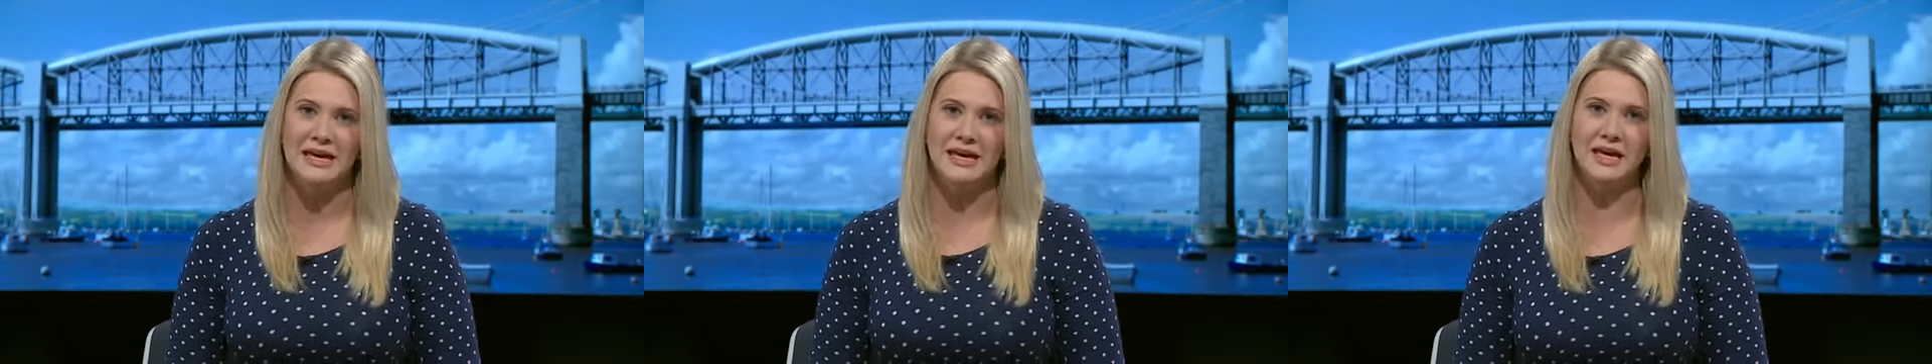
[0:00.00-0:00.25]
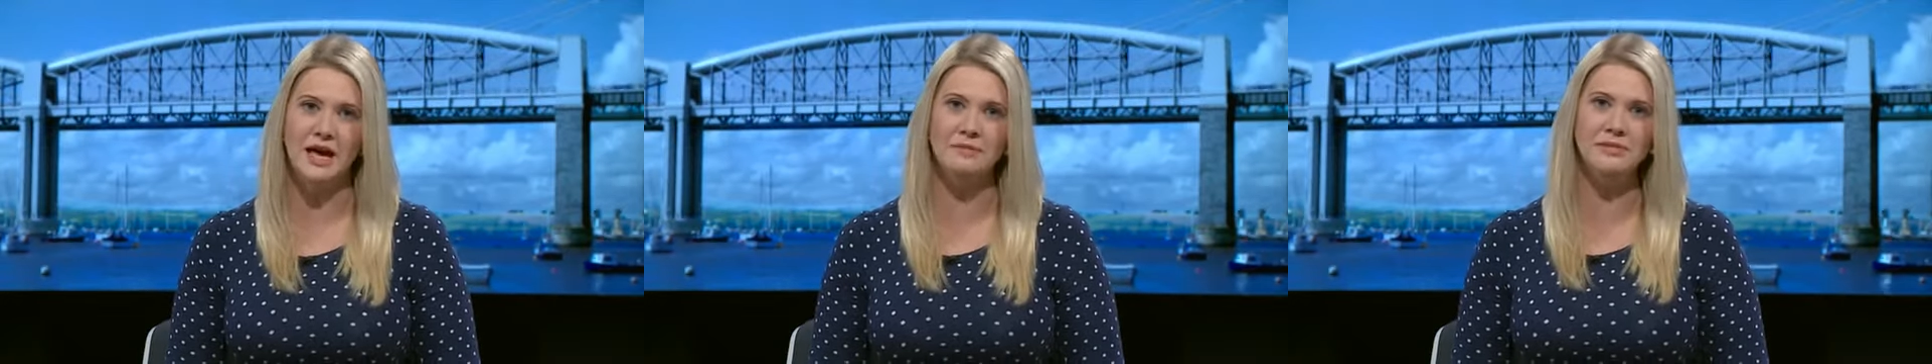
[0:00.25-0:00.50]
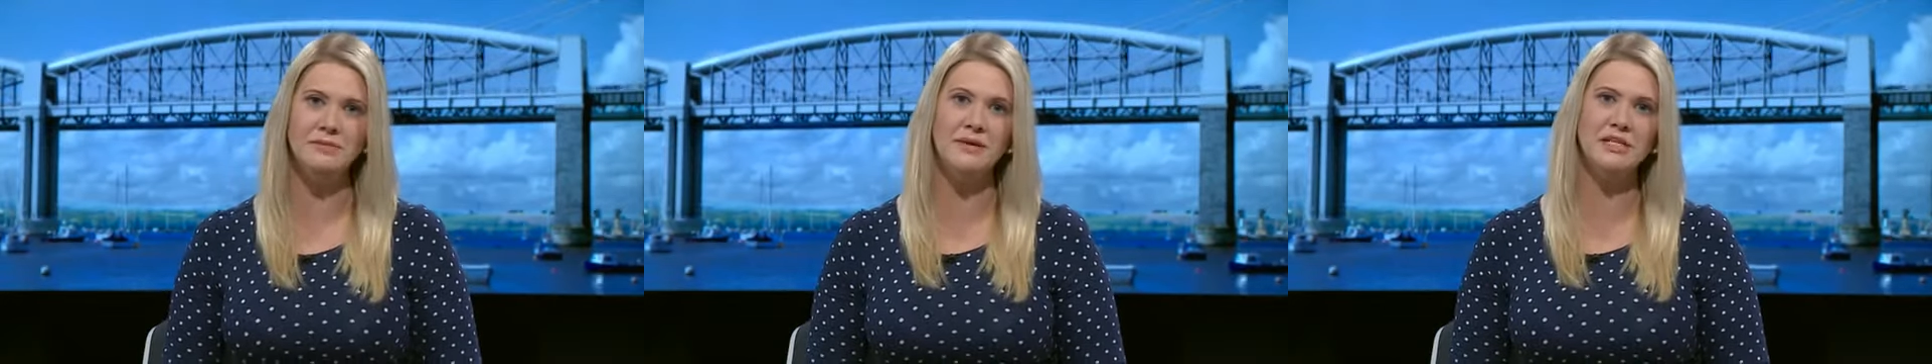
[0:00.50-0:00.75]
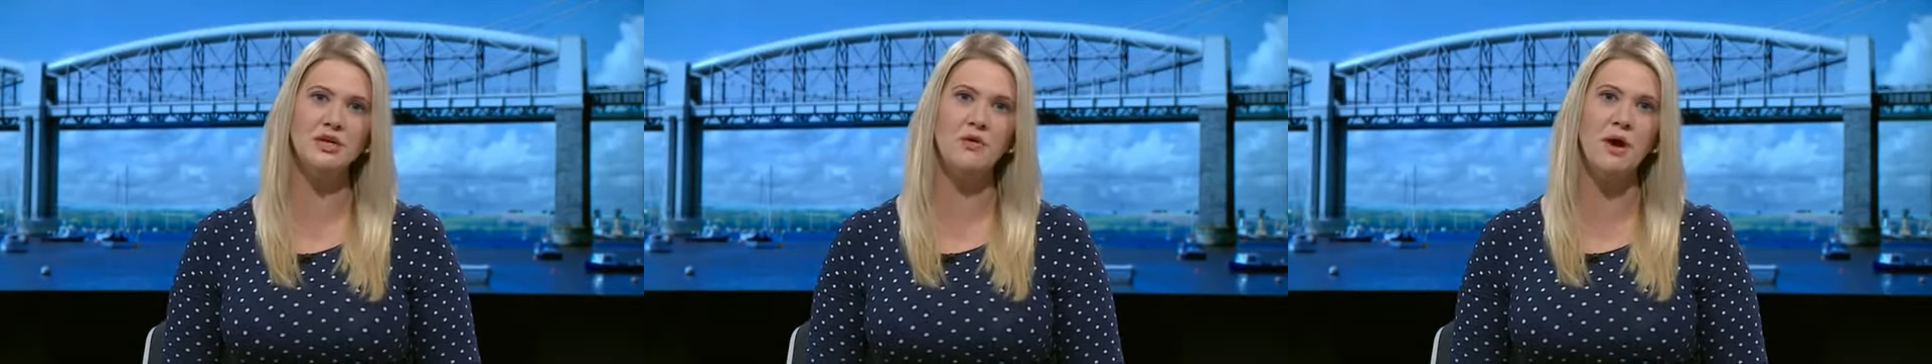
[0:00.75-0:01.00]
It comes
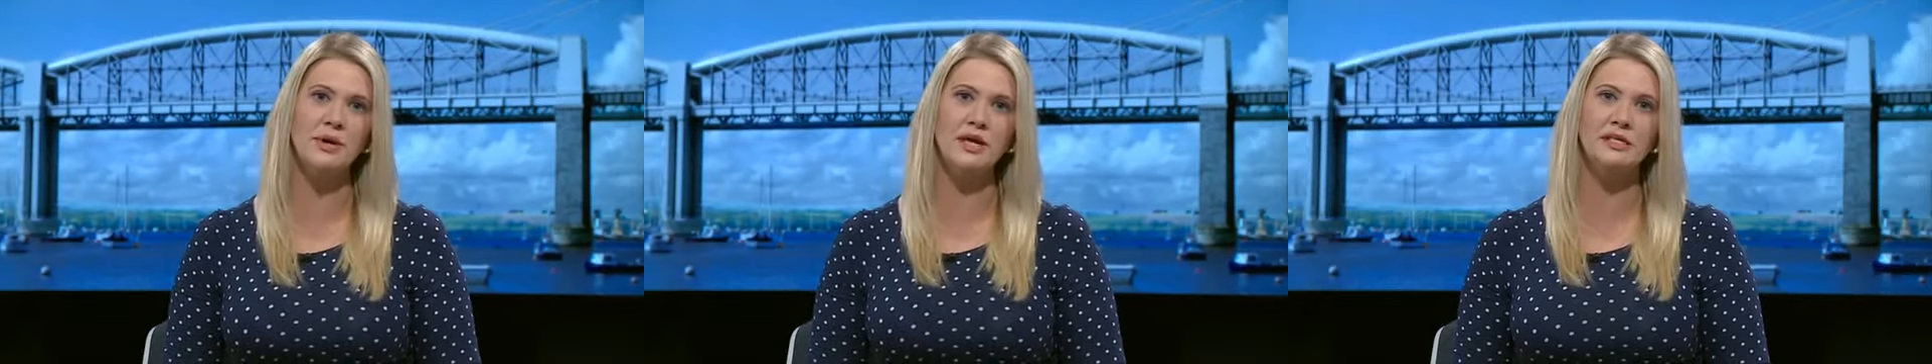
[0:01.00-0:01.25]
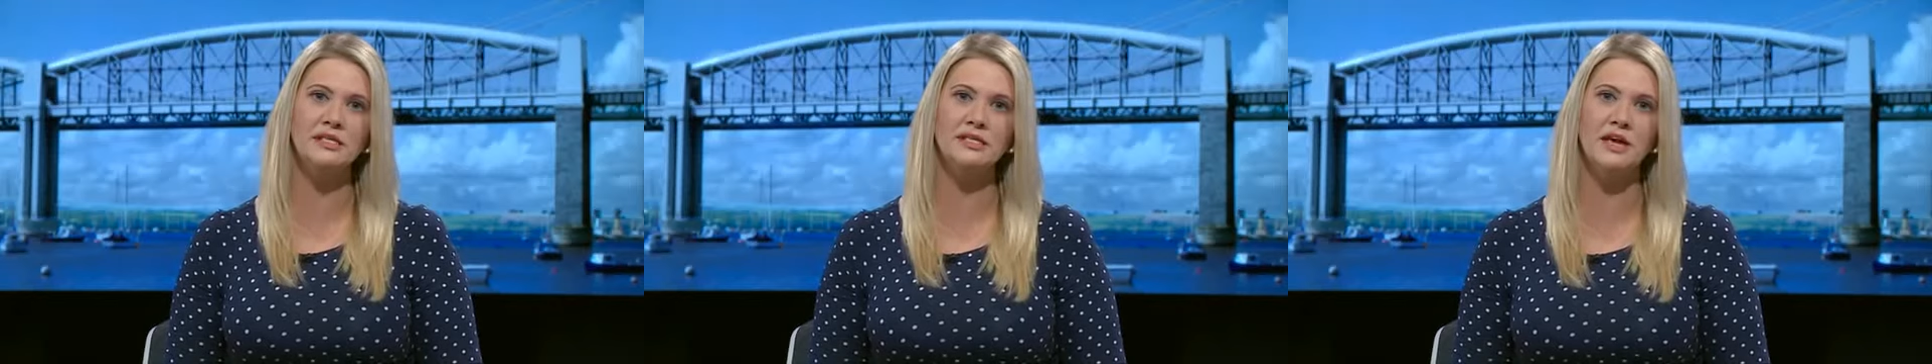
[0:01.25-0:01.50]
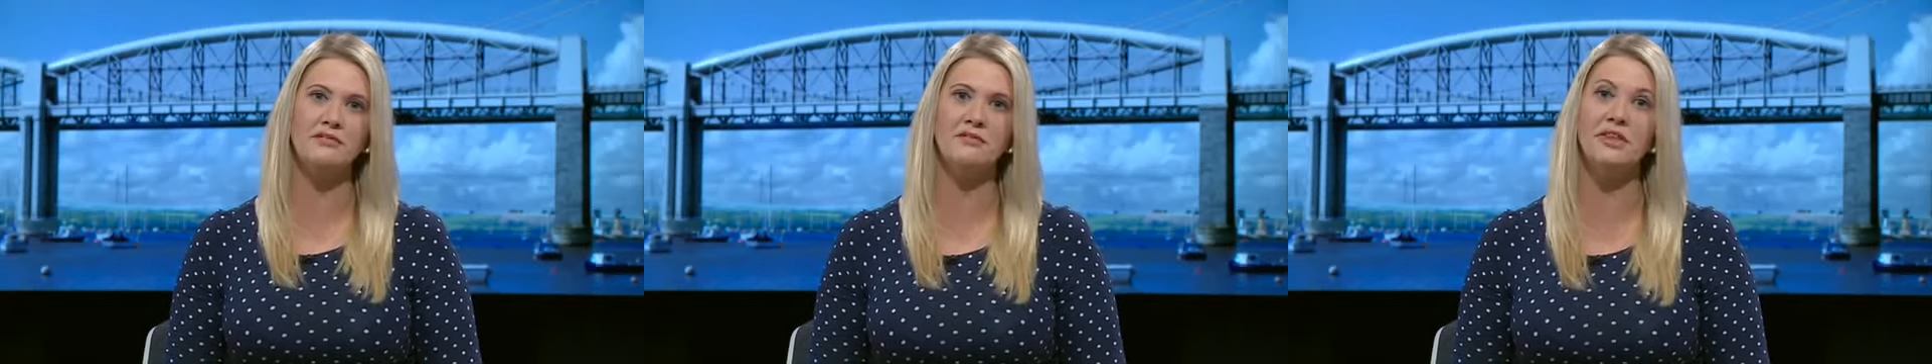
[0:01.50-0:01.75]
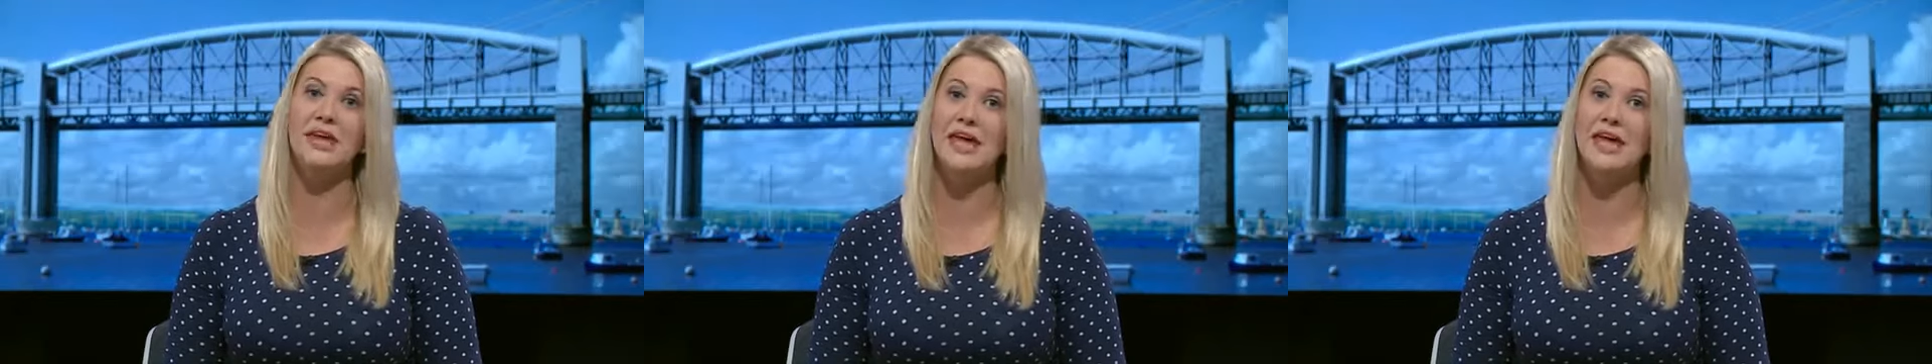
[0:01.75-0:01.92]
amid growing concern for the